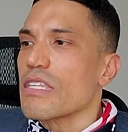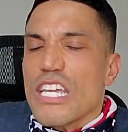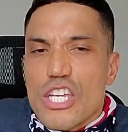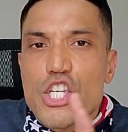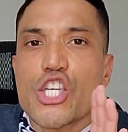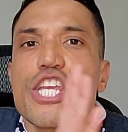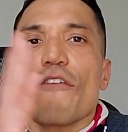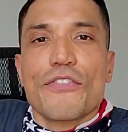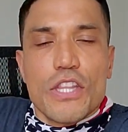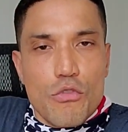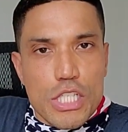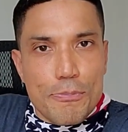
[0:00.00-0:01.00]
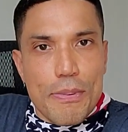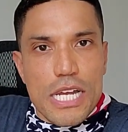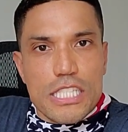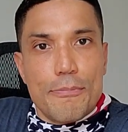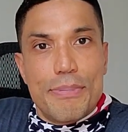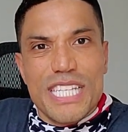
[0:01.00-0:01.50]
shift the
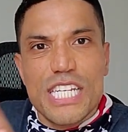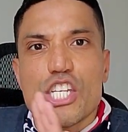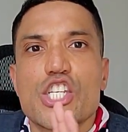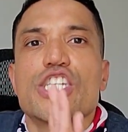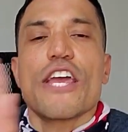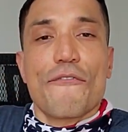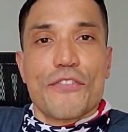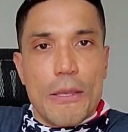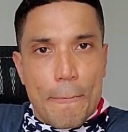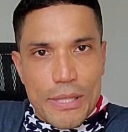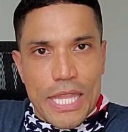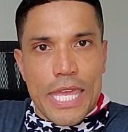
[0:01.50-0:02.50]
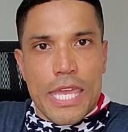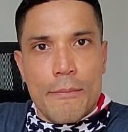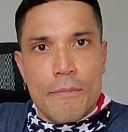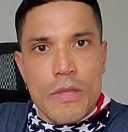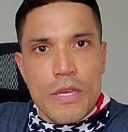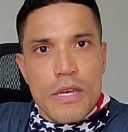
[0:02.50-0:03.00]
responsibility, shift the
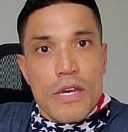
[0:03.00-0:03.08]
blame